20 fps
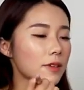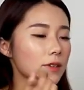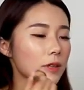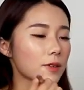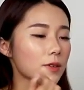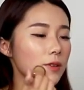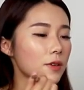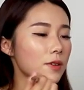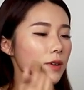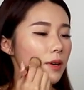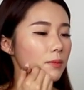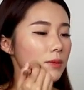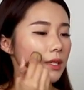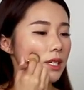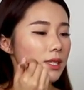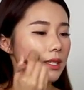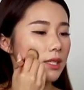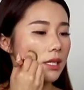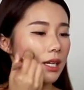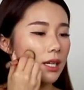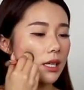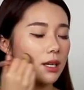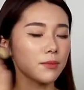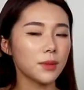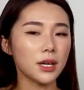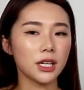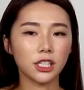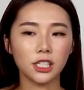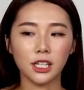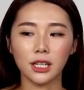So I'm just
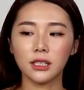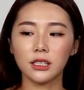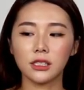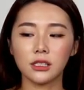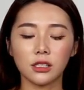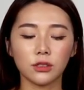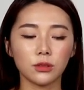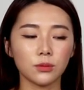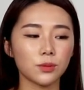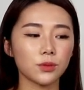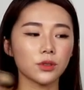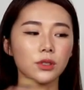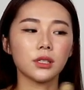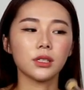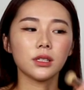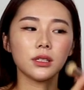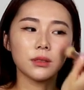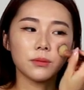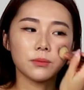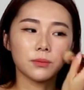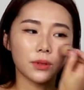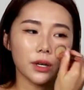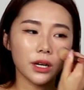taking my Charlotte Tilbury